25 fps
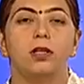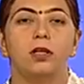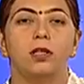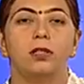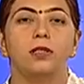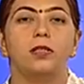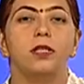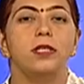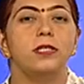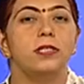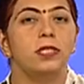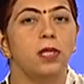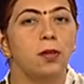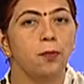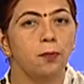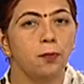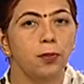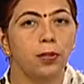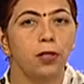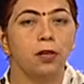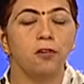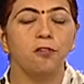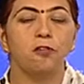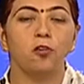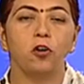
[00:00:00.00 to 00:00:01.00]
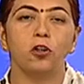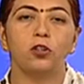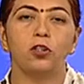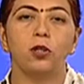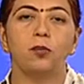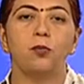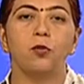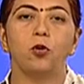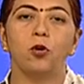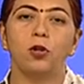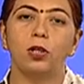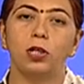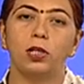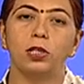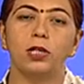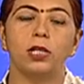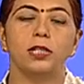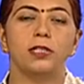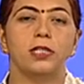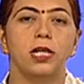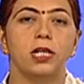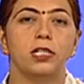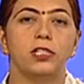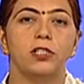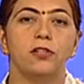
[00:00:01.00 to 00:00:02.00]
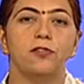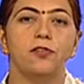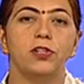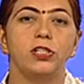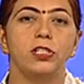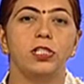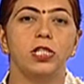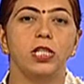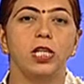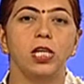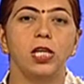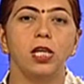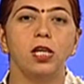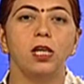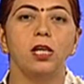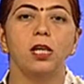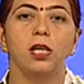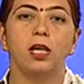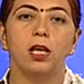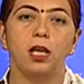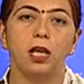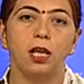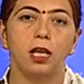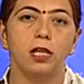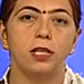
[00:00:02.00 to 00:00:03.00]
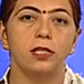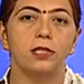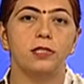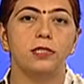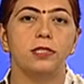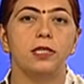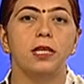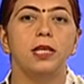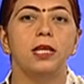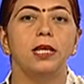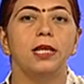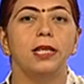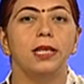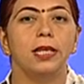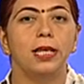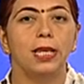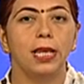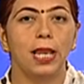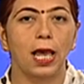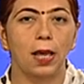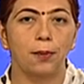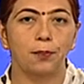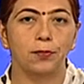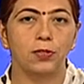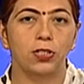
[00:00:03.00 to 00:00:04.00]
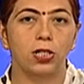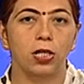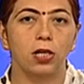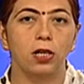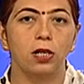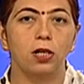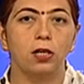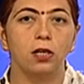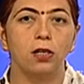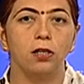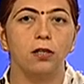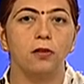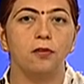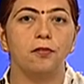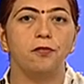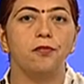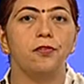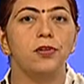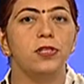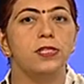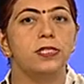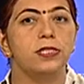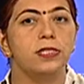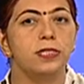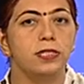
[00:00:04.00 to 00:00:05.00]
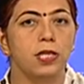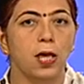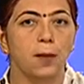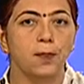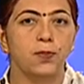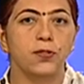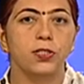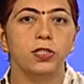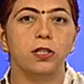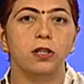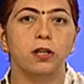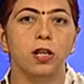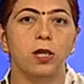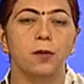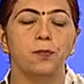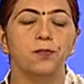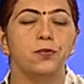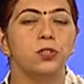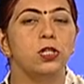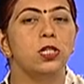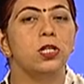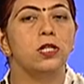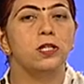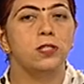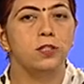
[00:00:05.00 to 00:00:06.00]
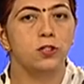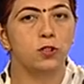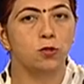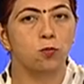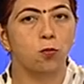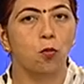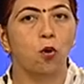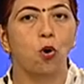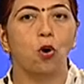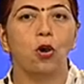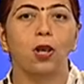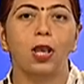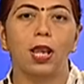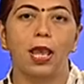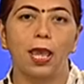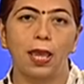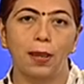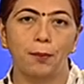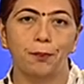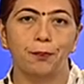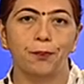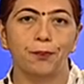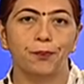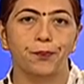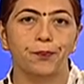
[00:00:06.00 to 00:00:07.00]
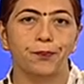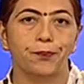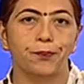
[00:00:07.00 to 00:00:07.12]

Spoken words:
The symbol for the molar conductivity is lambda with subscript small m.